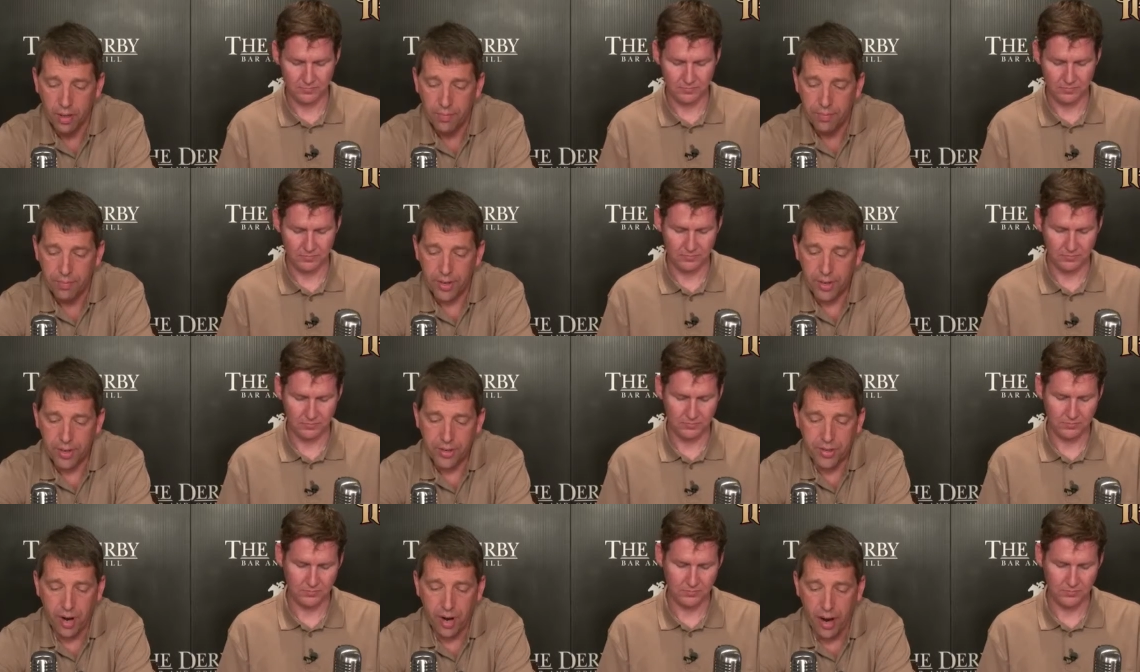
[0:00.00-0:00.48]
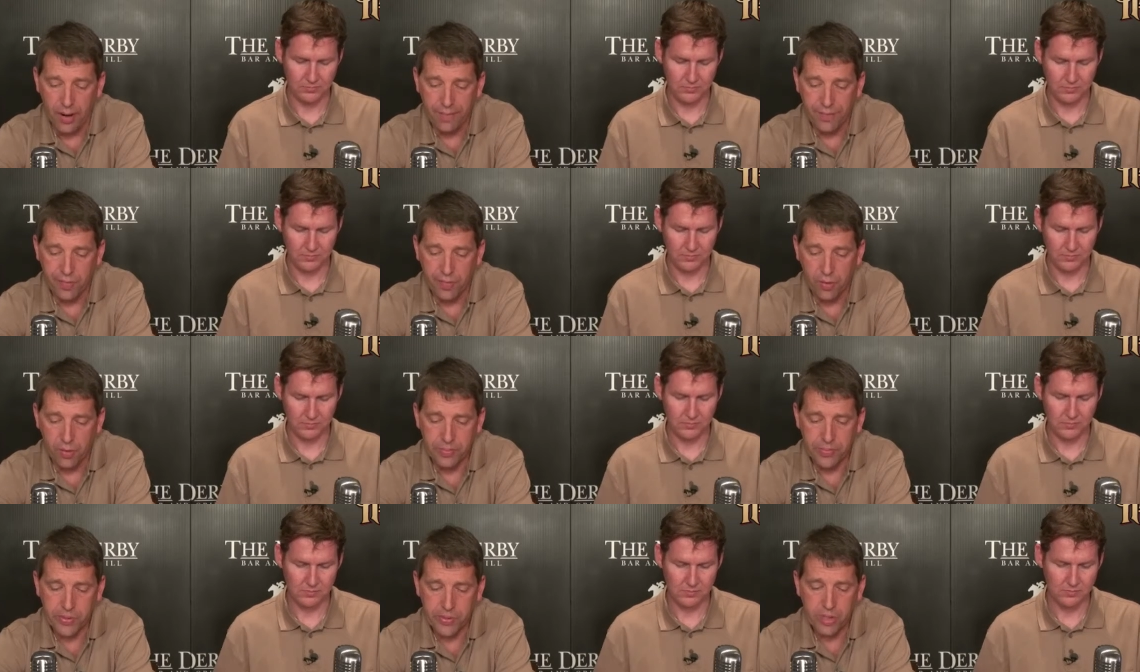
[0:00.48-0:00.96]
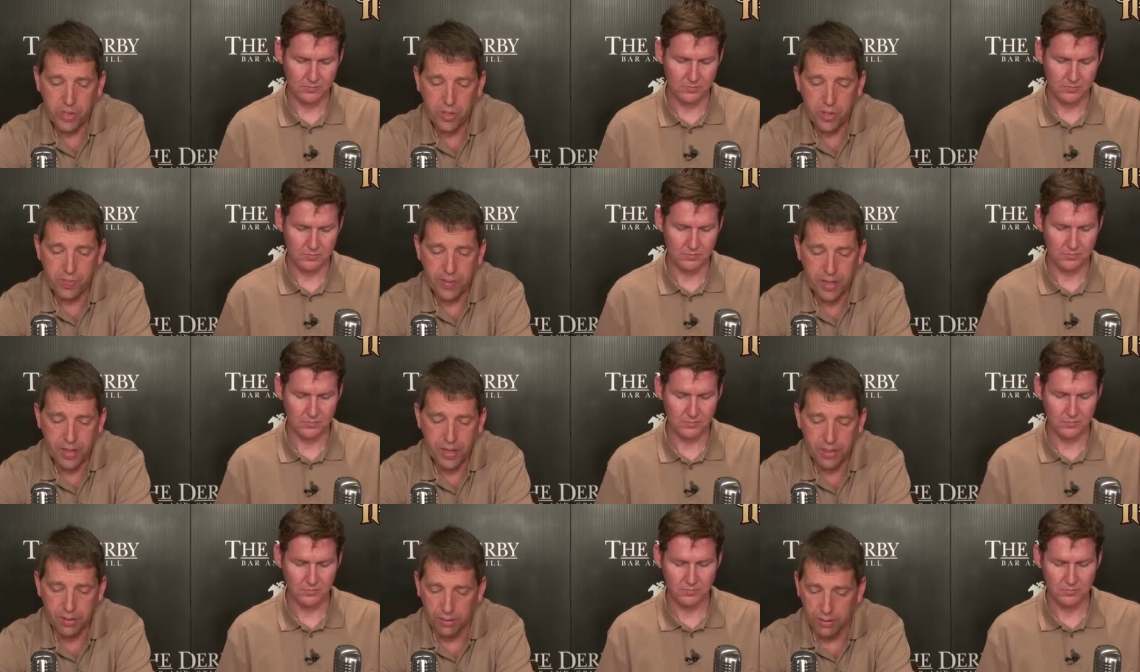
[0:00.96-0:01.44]
Speaker 1: Been in top form since
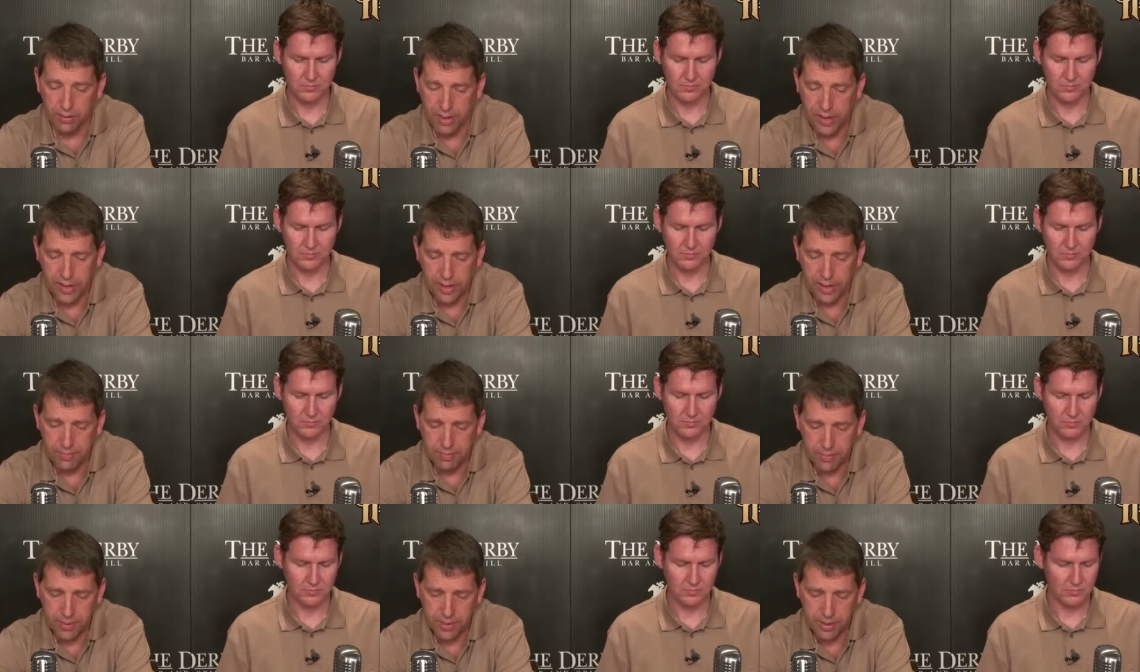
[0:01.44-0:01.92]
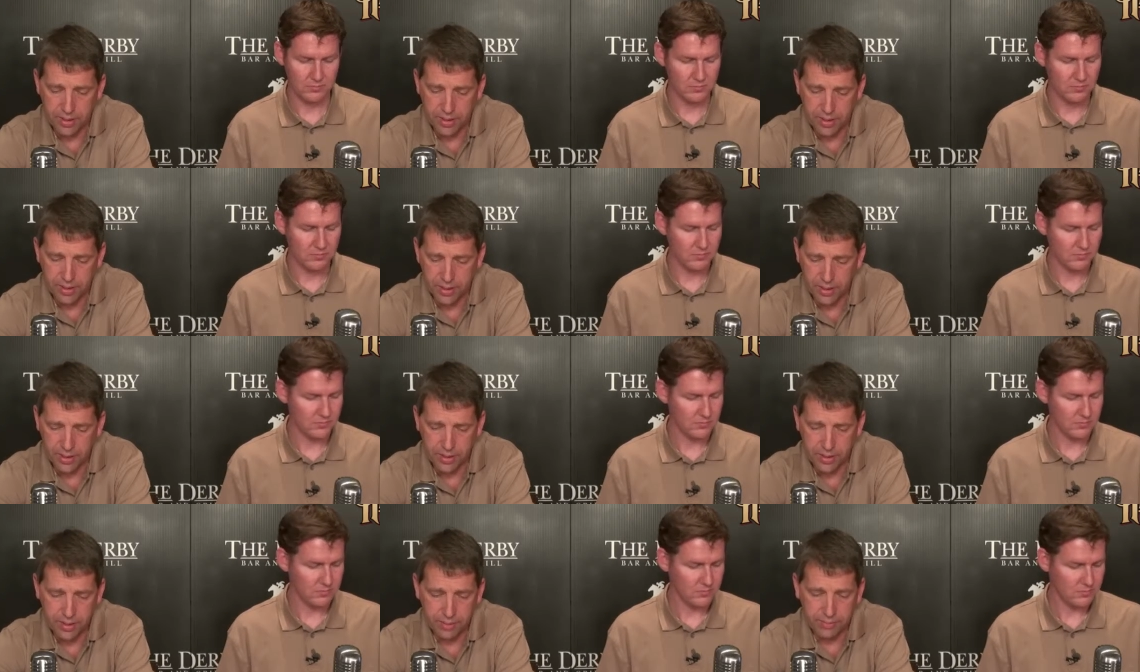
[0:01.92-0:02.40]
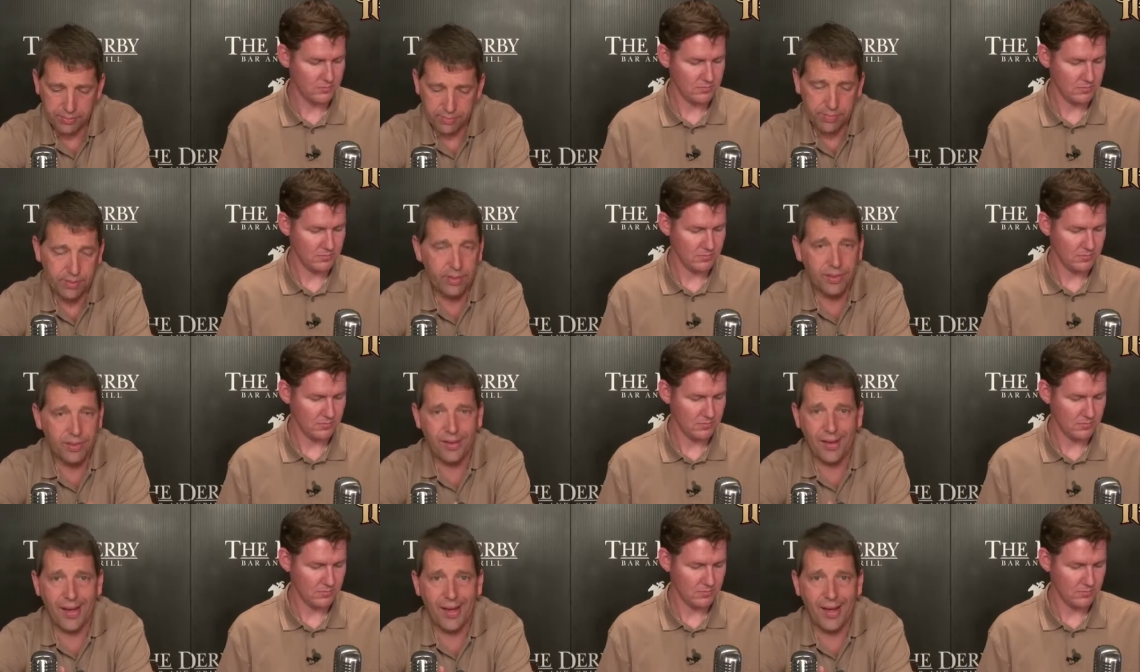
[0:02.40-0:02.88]
being claimed. Uh,
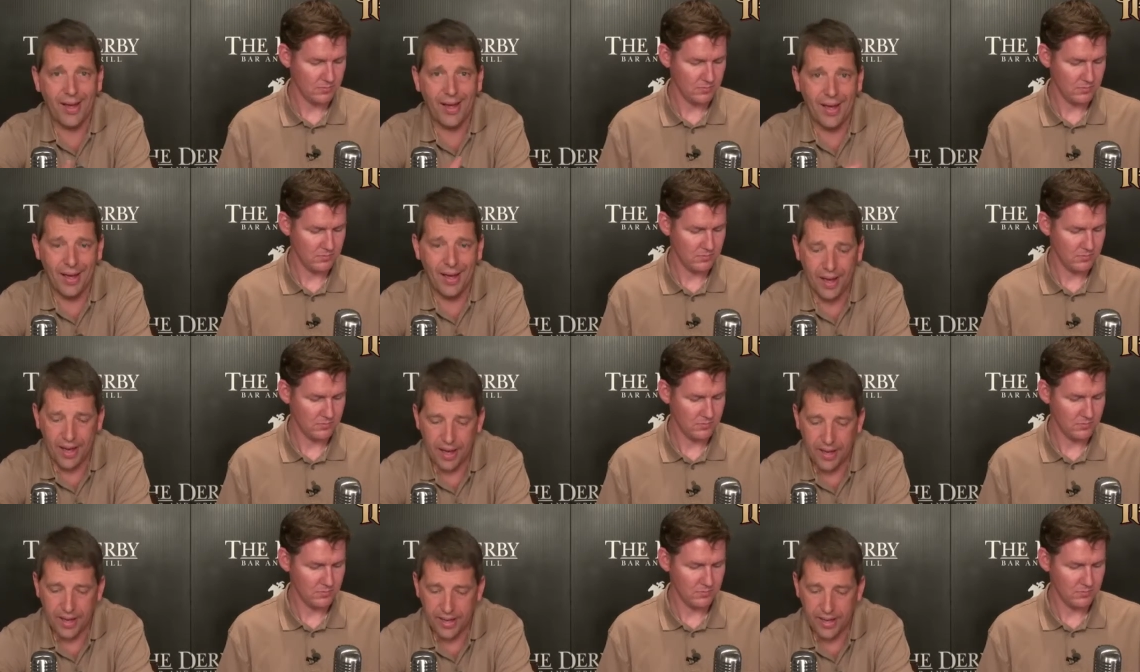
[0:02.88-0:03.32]
I